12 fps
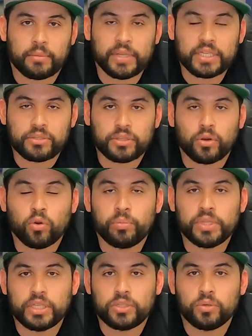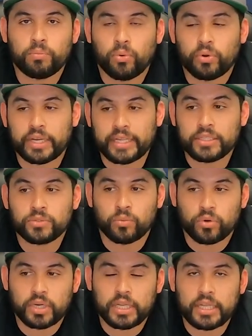Make sure the OBDII port is
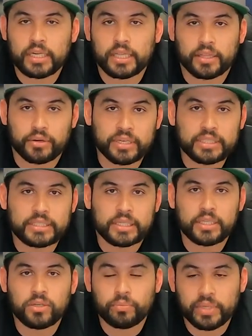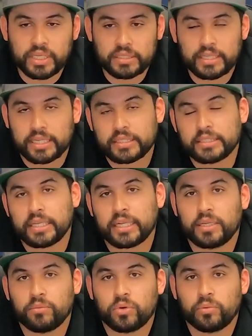working and there is signal, because that's
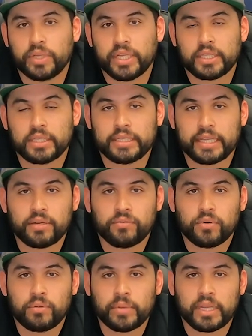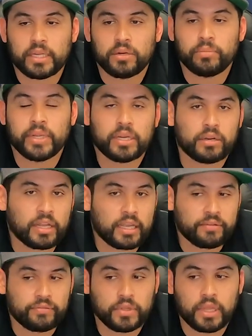exactly where we get the data from, and it'll make our
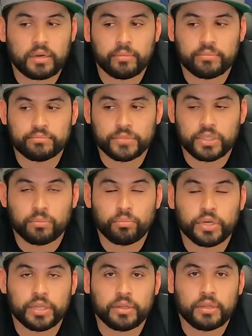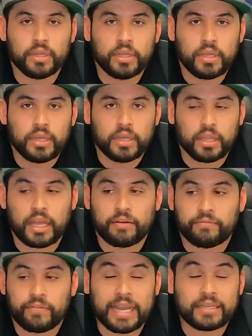life a lot of, you know, a
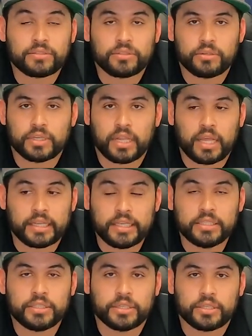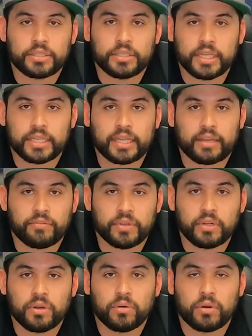lot faster and a lot easier to get that
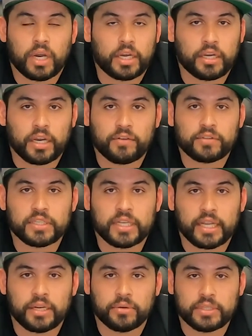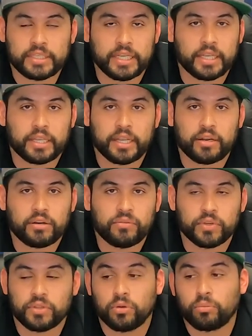vehicle on and off the dyno and taken care
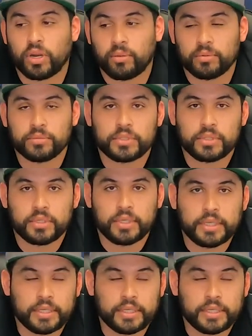of with no problems.